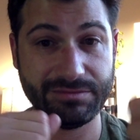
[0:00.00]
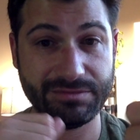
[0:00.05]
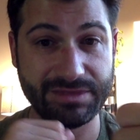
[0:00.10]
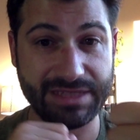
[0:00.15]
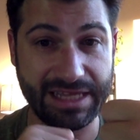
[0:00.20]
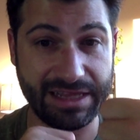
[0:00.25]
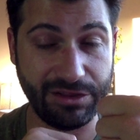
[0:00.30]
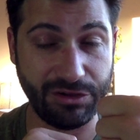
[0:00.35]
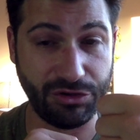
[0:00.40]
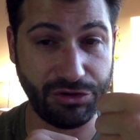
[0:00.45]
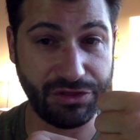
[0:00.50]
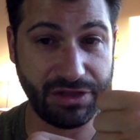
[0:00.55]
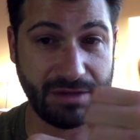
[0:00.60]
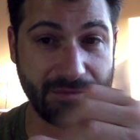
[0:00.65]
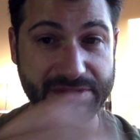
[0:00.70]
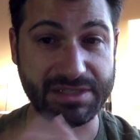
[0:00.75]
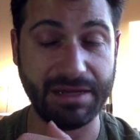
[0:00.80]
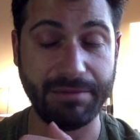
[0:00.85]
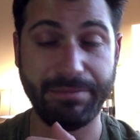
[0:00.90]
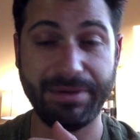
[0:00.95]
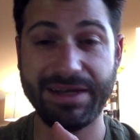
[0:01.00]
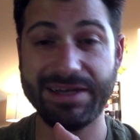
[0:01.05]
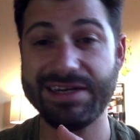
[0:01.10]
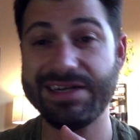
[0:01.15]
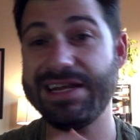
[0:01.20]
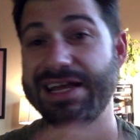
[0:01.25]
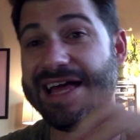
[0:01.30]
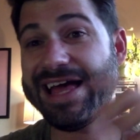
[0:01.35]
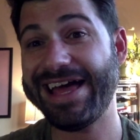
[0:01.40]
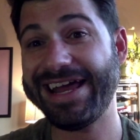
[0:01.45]
that little thumbs up button
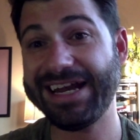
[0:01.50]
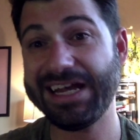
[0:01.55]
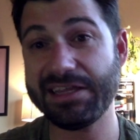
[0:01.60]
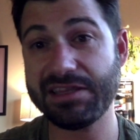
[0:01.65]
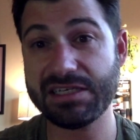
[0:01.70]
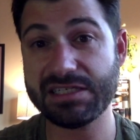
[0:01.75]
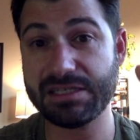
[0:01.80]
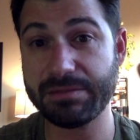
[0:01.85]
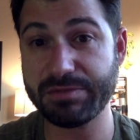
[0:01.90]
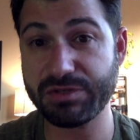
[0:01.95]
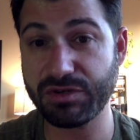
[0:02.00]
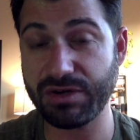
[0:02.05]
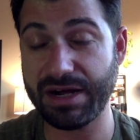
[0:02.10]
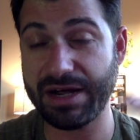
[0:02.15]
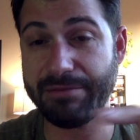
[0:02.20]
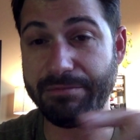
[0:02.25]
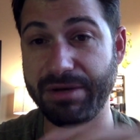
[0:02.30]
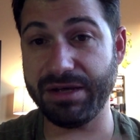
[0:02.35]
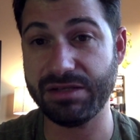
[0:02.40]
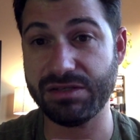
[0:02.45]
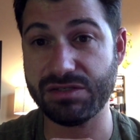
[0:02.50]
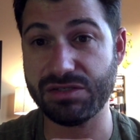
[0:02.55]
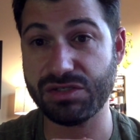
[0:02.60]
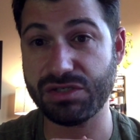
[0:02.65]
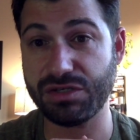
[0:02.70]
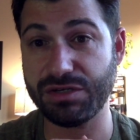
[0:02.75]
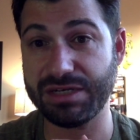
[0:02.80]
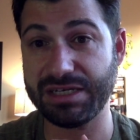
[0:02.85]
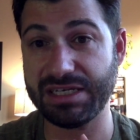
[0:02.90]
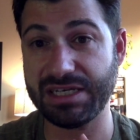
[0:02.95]
and hit the subscribe button
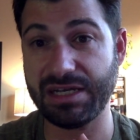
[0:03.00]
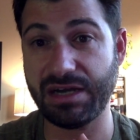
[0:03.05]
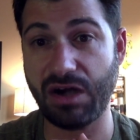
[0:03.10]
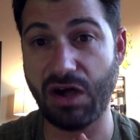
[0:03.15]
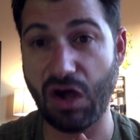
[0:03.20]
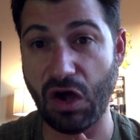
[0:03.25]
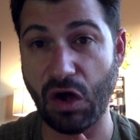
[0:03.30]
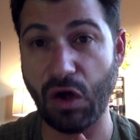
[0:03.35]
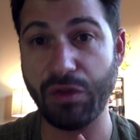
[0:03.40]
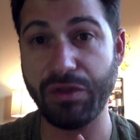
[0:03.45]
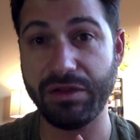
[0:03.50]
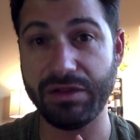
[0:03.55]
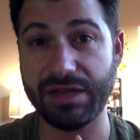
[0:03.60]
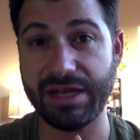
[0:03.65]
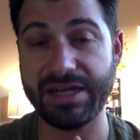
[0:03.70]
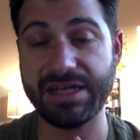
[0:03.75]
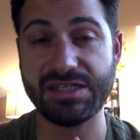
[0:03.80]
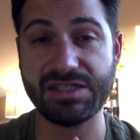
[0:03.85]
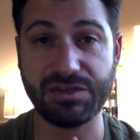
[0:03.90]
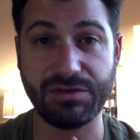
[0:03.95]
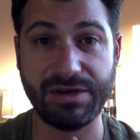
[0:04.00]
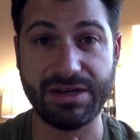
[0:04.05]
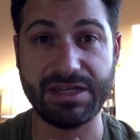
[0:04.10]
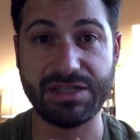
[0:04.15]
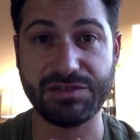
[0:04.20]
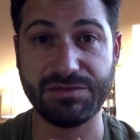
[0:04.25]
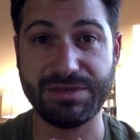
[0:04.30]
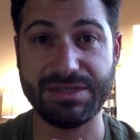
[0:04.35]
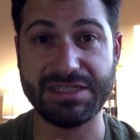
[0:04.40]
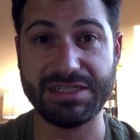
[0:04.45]
so you can get all the latest,
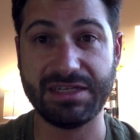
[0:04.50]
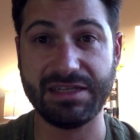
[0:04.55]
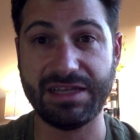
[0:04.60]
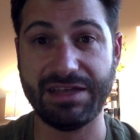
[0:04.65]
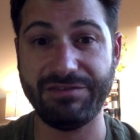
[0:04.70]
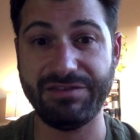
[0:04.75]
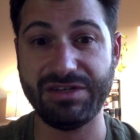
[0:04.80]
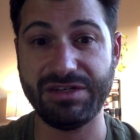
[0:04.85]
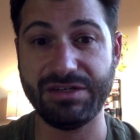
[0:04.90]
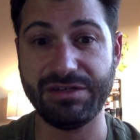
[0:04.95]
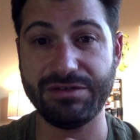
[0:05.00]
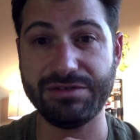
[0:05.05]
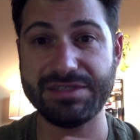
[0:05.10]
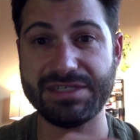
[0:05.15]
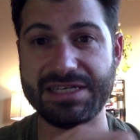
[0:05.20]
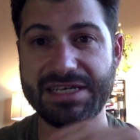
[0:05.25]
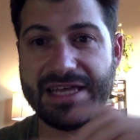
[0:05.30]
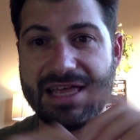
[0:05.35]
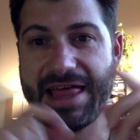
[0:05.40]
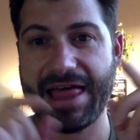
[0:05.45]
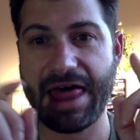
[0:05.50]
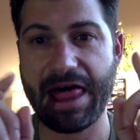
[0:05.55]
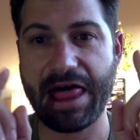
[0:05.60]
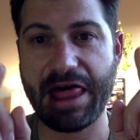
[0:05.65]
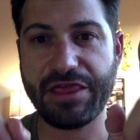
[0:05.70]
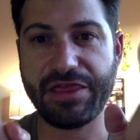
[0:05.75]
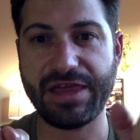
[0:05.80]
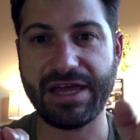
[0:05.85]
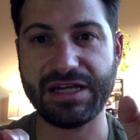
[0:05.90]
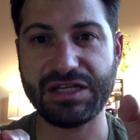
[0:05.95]
greatest Reason 11 news.
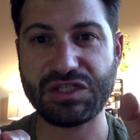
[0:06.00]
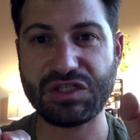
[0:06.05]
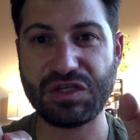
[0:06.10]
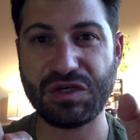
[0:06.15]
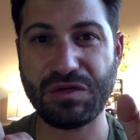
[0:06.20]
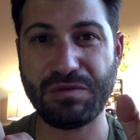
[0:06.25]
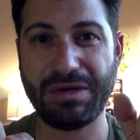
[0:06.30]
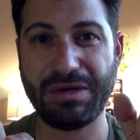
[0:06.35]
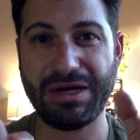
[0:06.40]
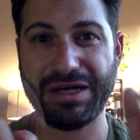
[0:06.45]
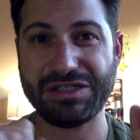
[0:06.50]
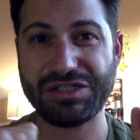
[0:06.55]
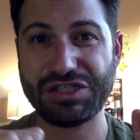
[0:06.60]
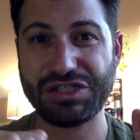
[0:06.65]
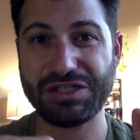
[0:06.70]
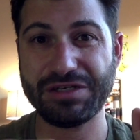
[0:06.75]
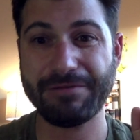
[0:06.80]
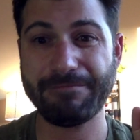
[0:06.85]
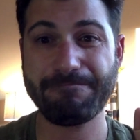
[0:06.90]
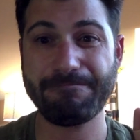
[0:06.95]
Thanks so much.